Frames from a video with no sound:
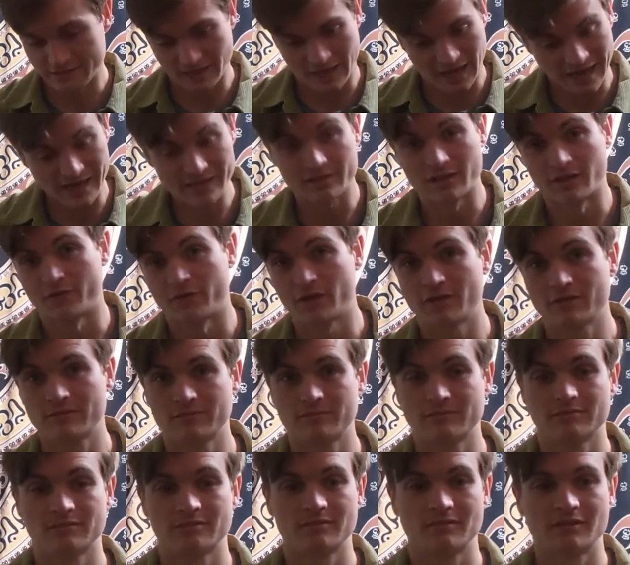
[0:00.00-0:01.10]
I love it.
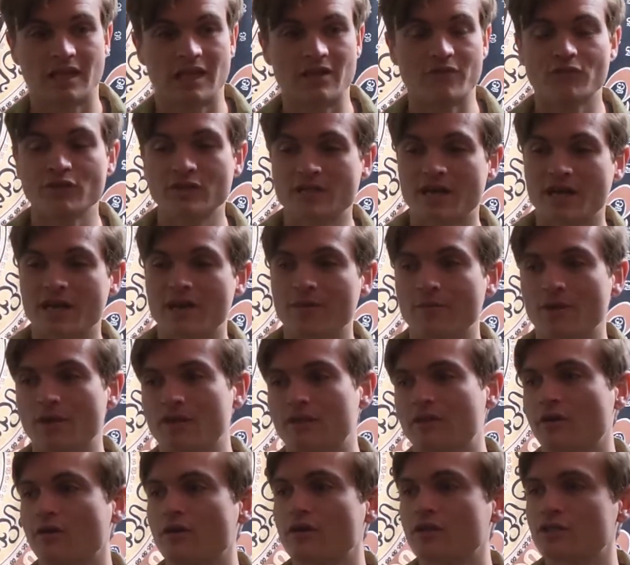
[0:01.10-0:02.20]
Every time,
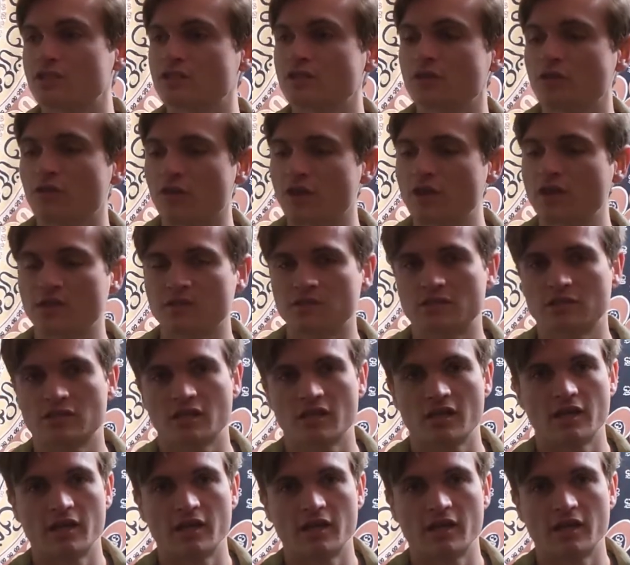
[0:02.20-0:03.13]
there are still things